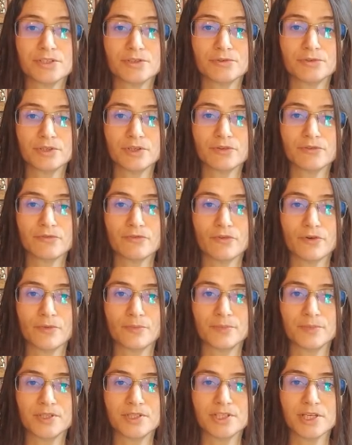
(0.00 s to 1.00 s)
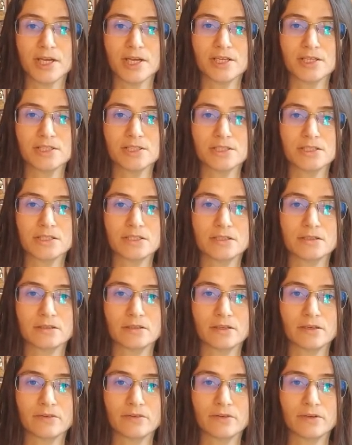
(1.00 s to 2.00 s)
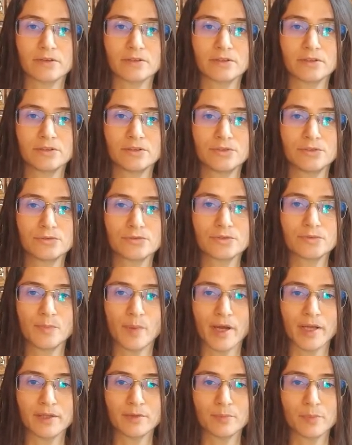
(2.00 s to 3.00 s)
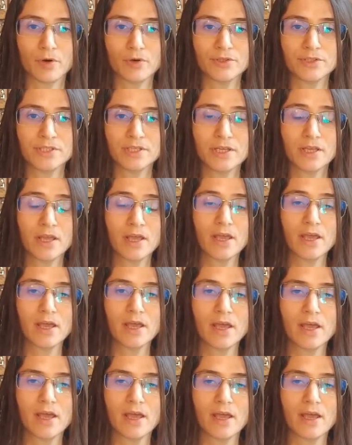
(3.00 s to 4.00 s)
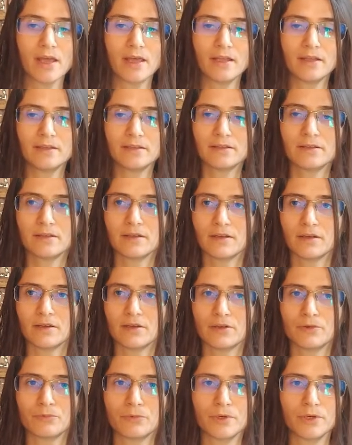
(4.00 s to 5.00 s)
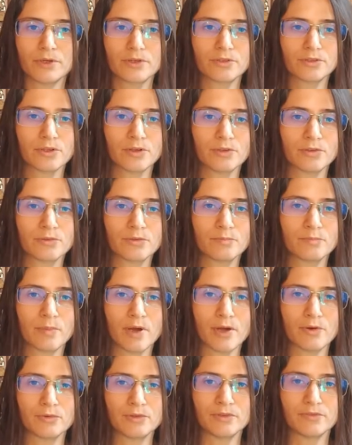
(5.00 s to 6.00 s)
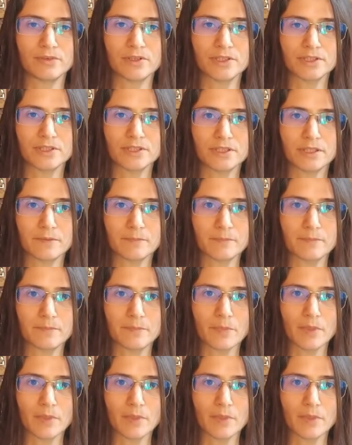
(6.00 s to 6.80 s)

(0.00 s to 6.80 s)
resulting from the changes induced by the policy, and we looked on biodiversity.